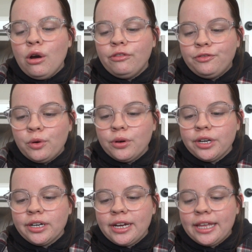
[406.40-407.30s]

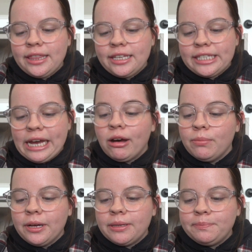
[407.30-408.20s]
for this
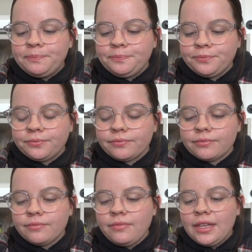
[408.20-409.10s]
album,
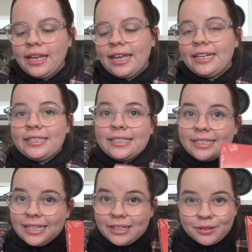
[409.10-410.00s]
and it's
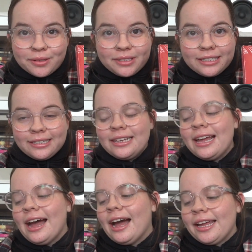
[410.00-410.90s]
sealed.
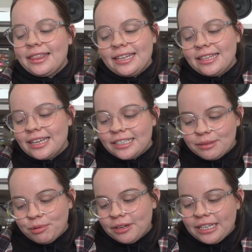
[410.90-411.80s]
I think that's
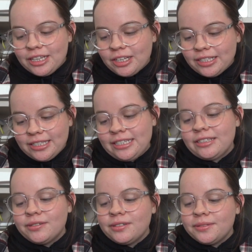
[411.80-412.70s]
a pretty good
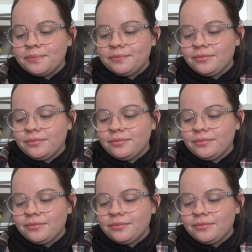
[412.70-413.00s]
deal